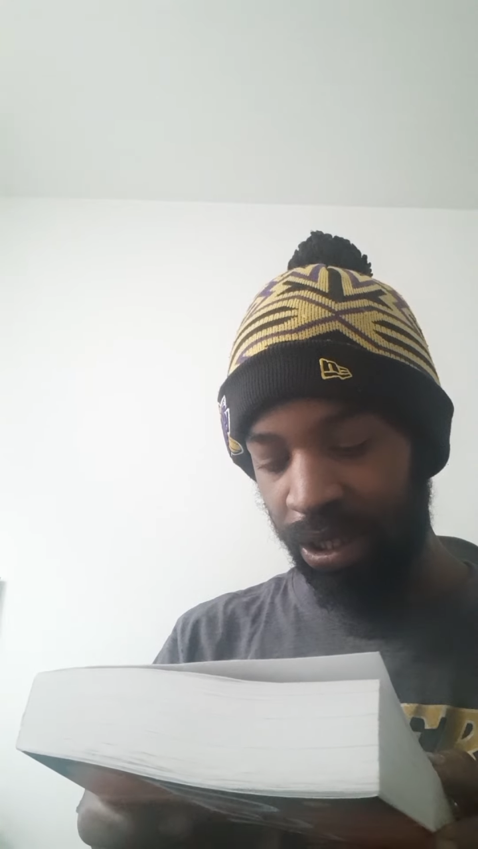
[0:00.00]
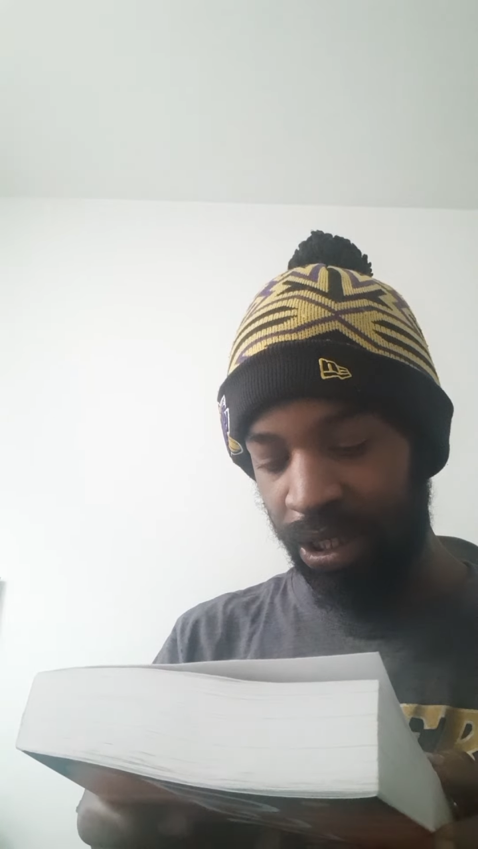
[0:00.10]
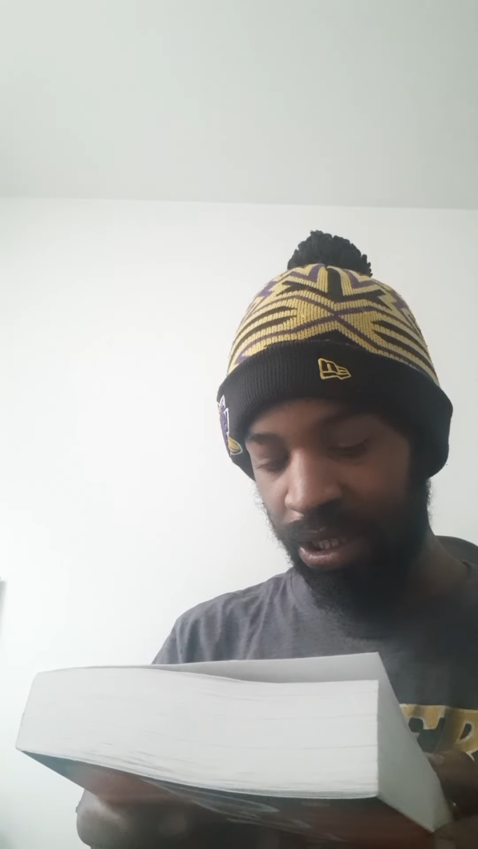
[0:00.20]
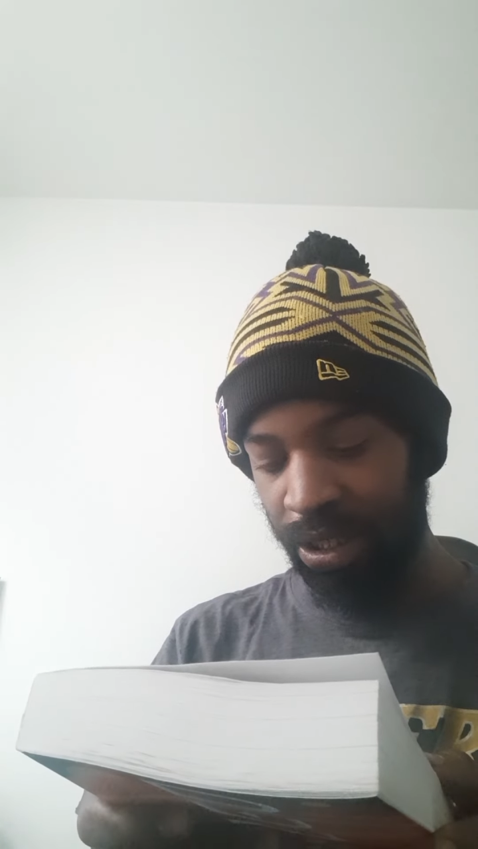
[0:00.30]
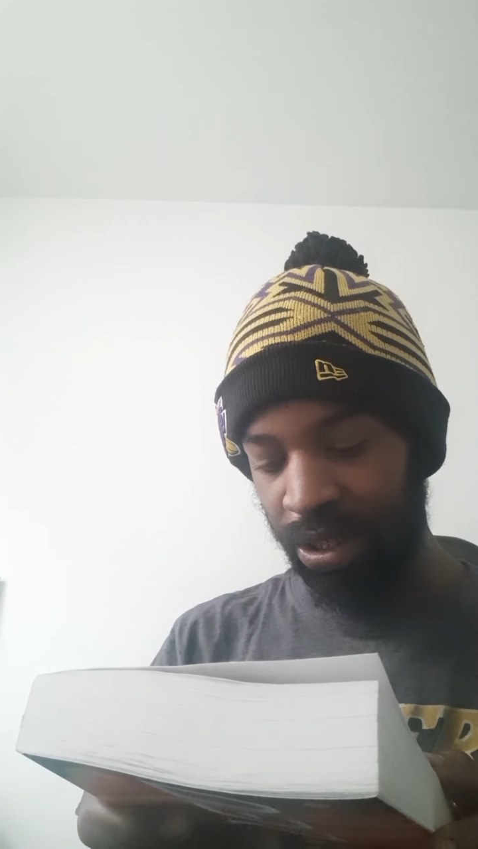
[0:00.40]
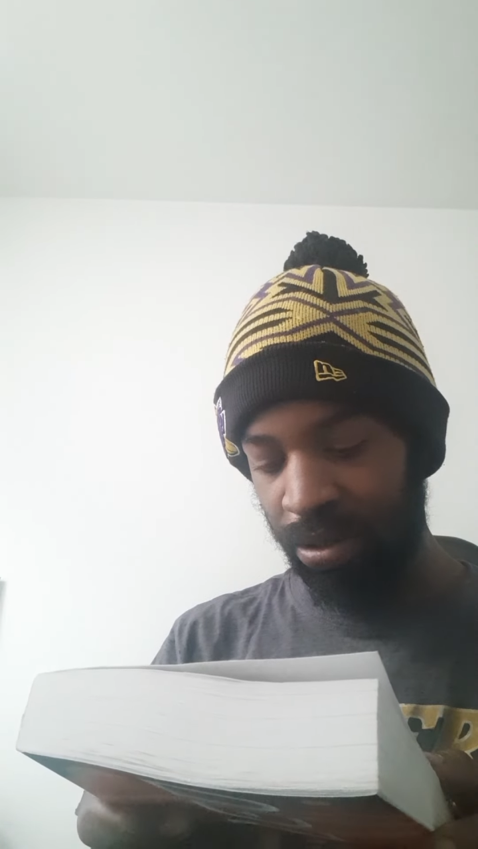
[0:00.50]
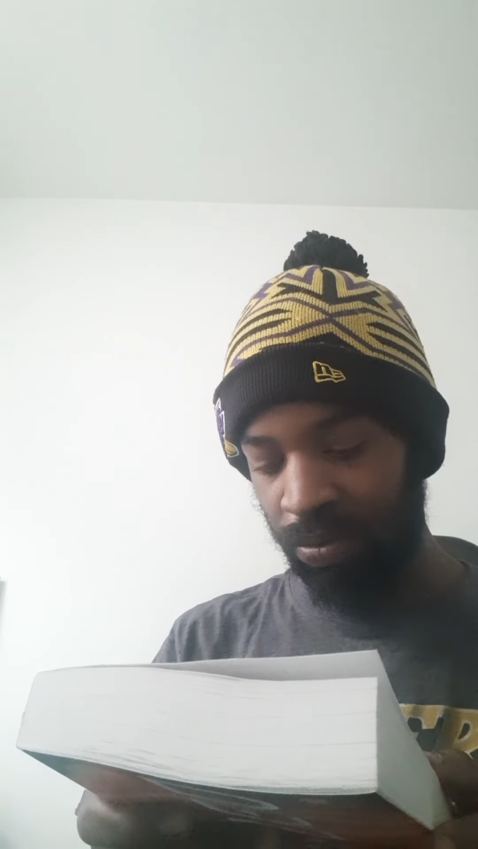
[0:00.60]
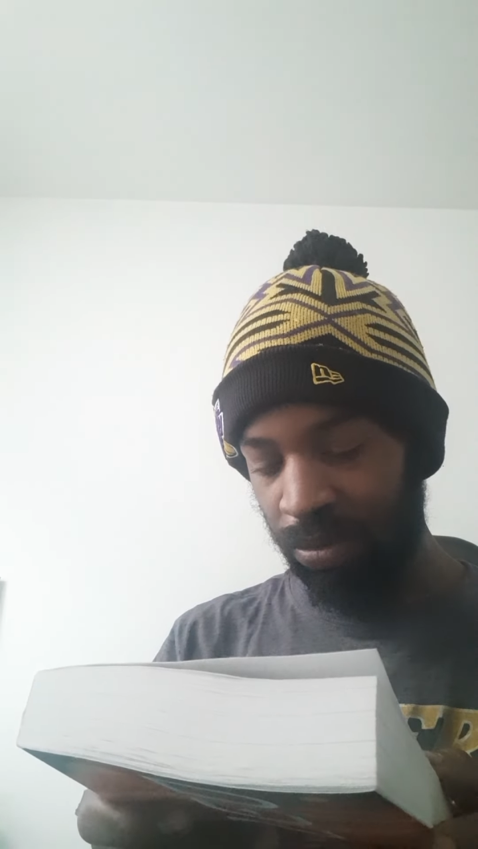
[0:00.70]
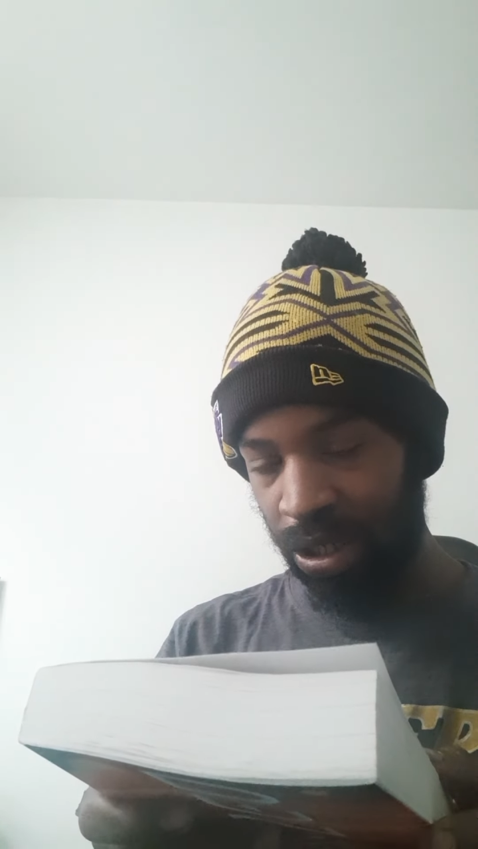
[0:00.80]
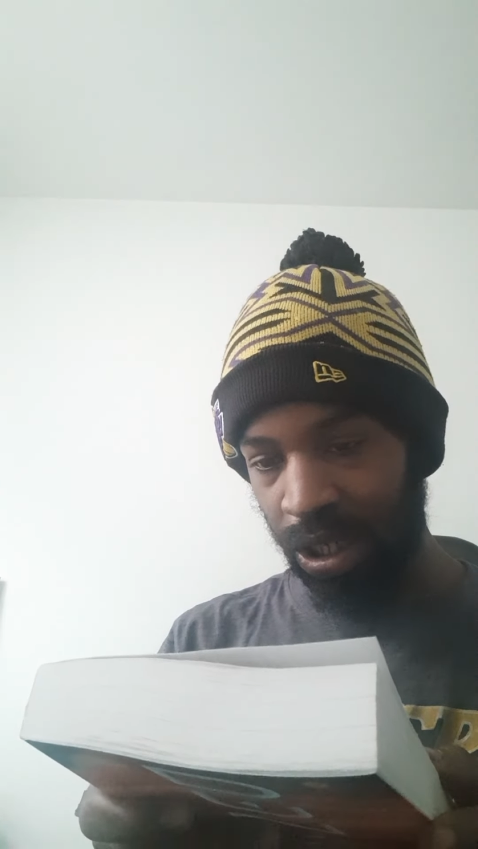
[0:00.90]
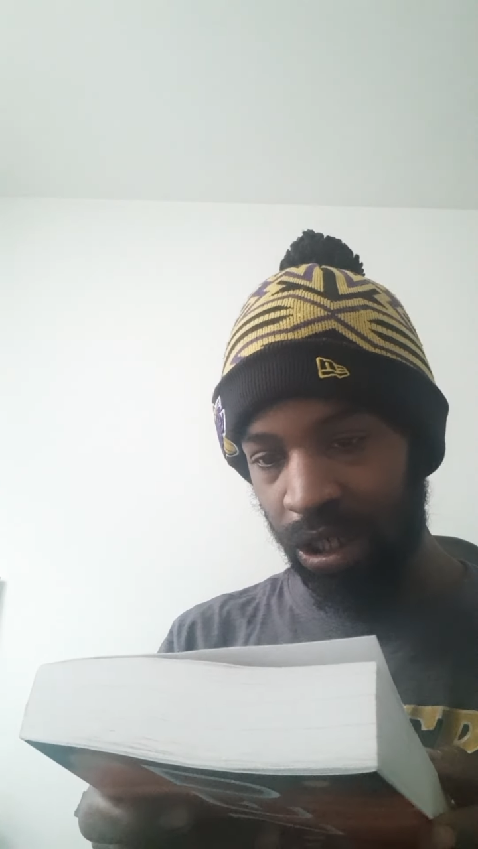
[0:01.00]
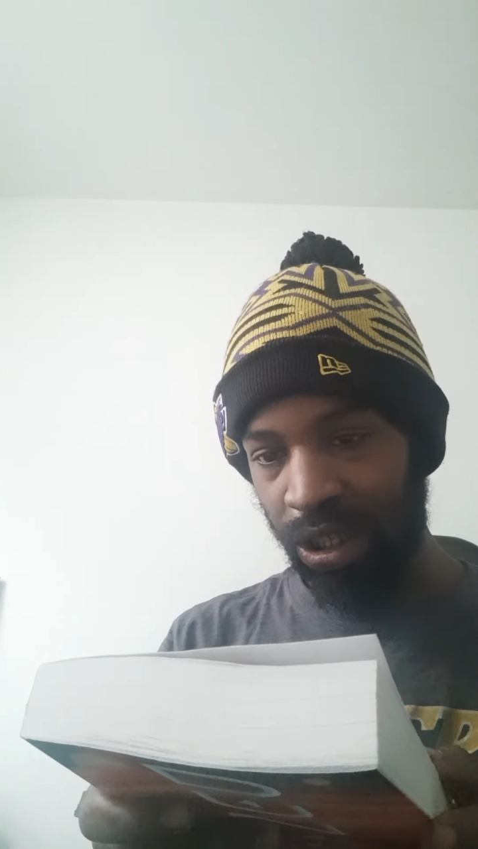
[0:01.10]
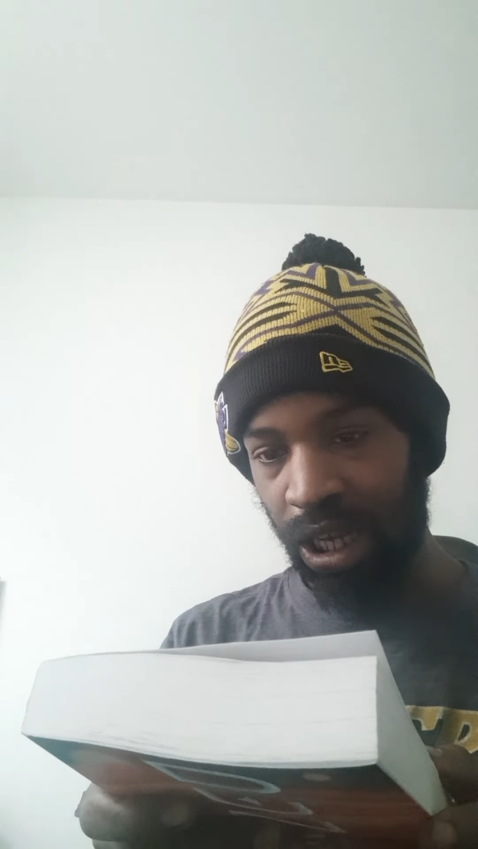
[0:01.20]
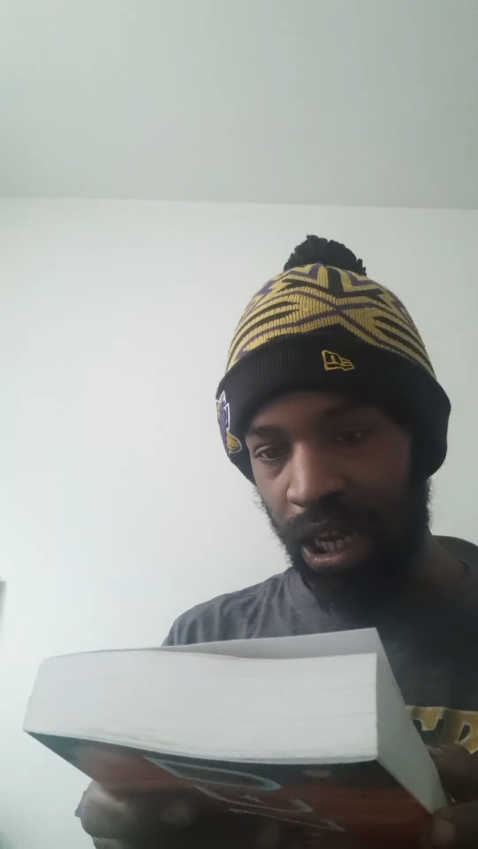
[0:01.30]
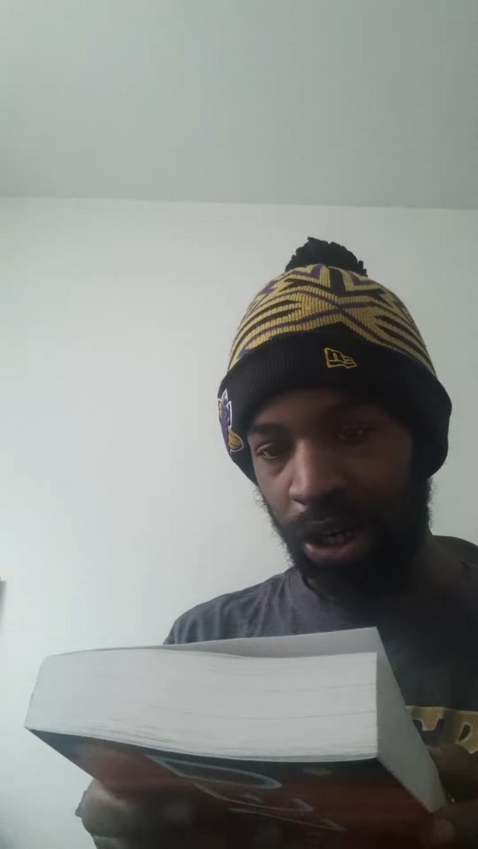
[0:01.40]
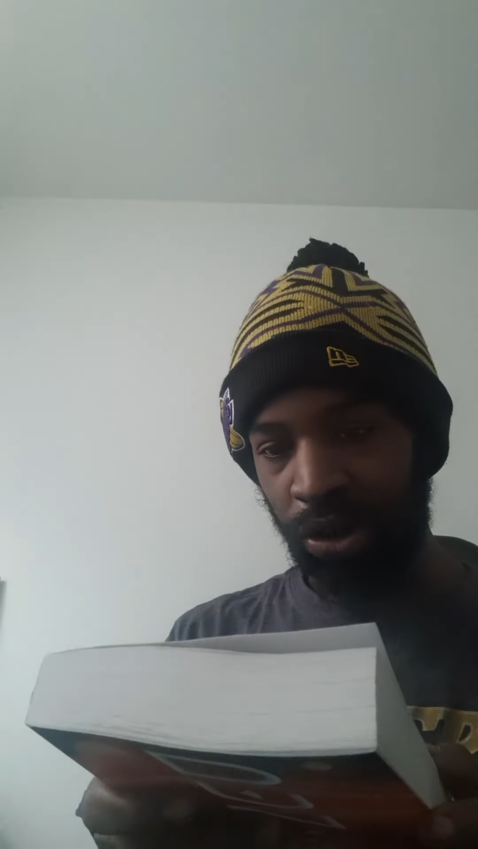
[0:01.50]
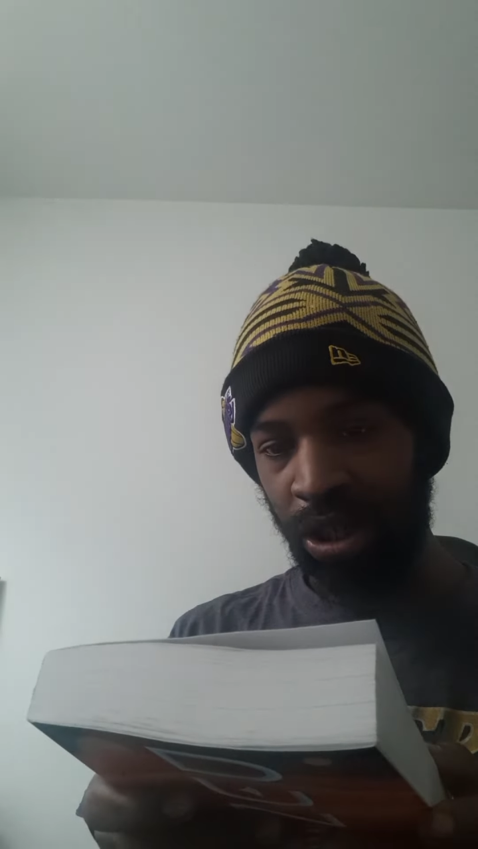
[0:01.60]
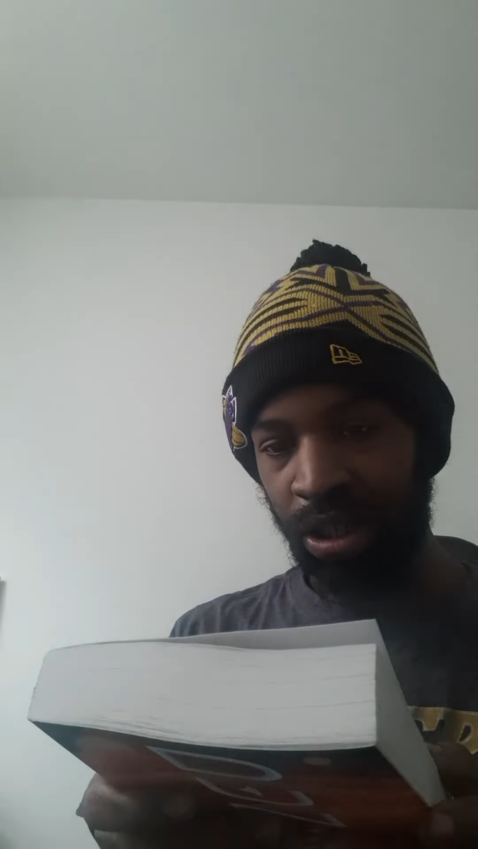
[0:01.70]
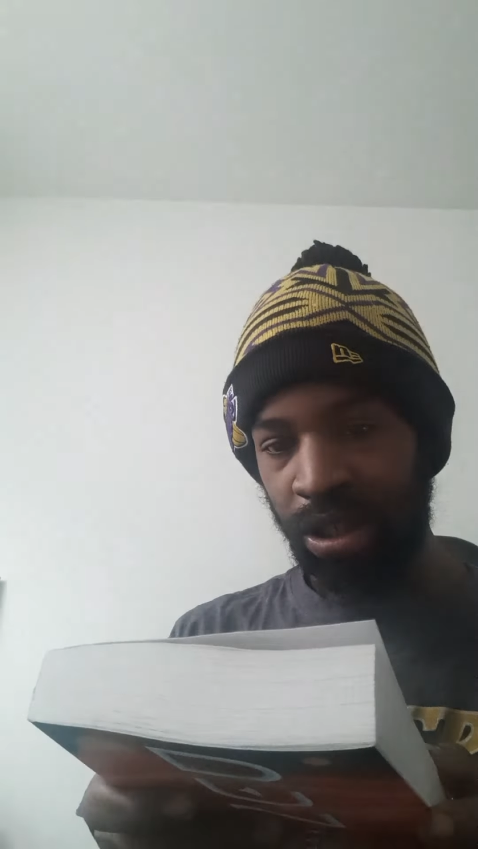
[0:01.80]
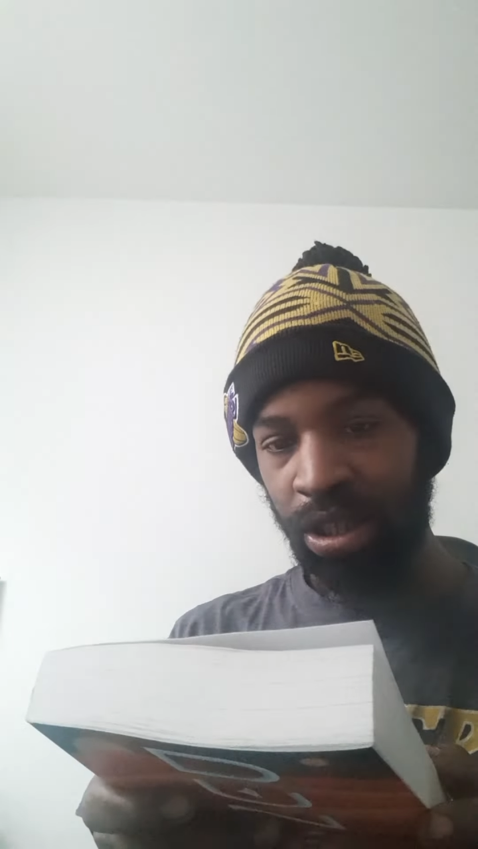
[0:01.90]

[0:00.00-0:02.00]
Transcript: Tierney.